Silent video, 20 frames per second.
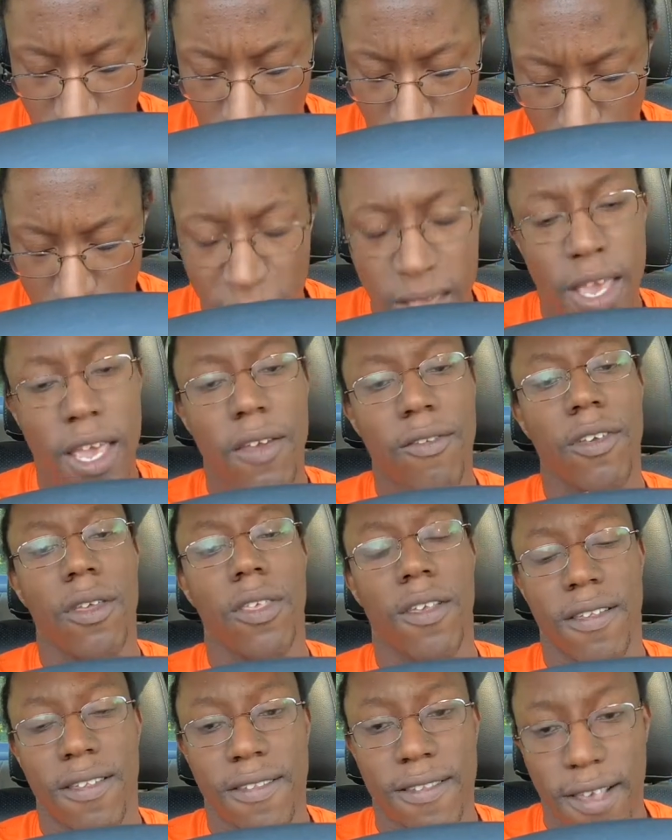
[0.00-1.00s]
I'm going to give you
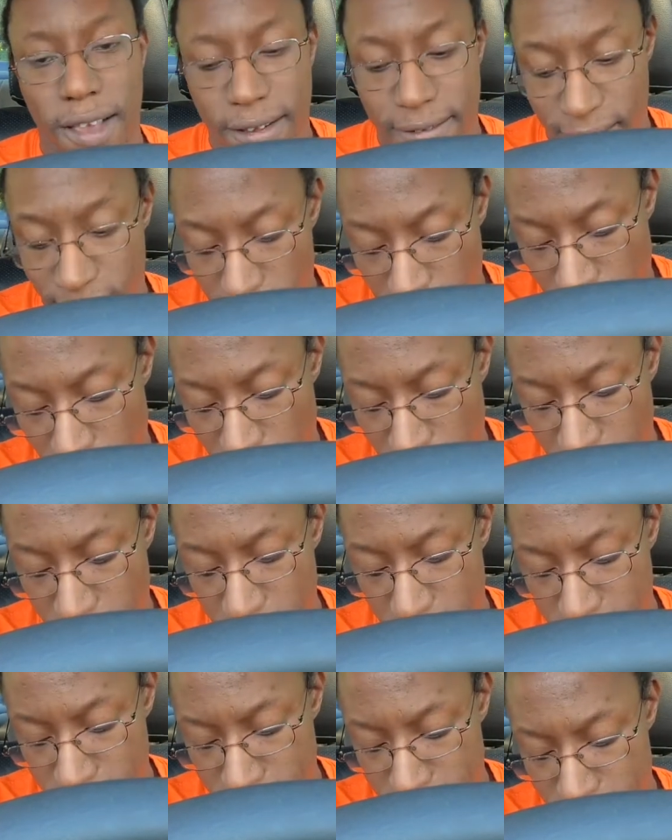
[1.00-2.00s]
the six
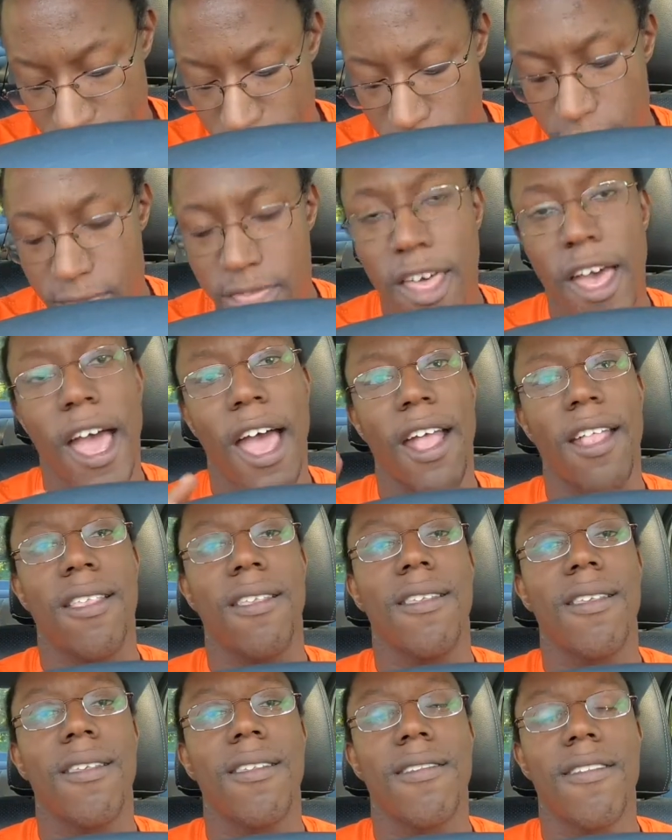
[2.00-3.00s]
lies that,
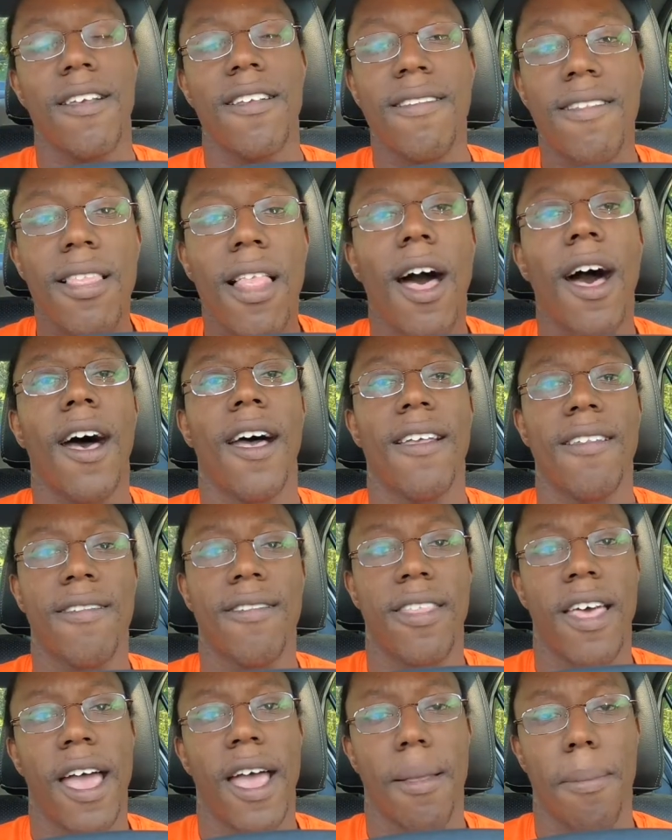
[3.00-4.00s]
six lies
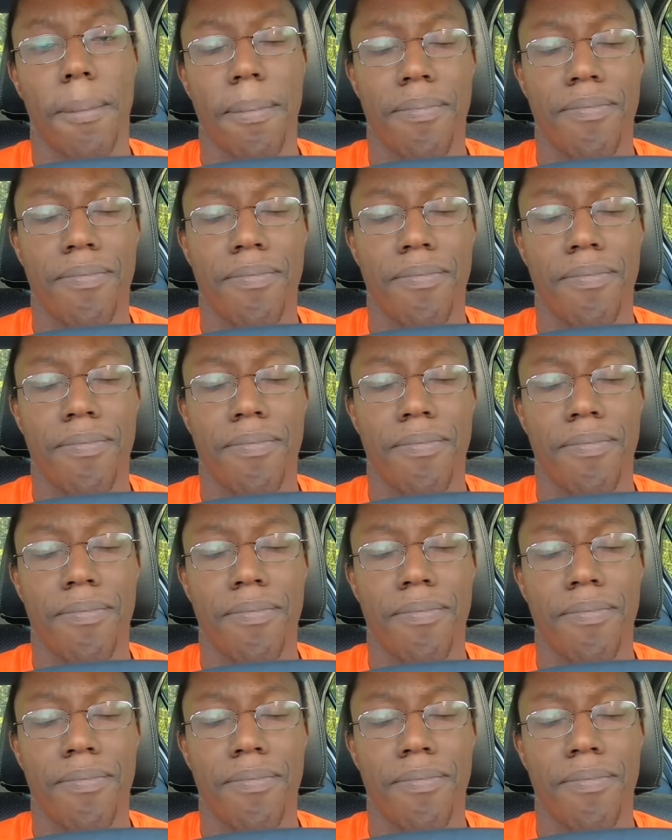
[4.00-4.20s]
that,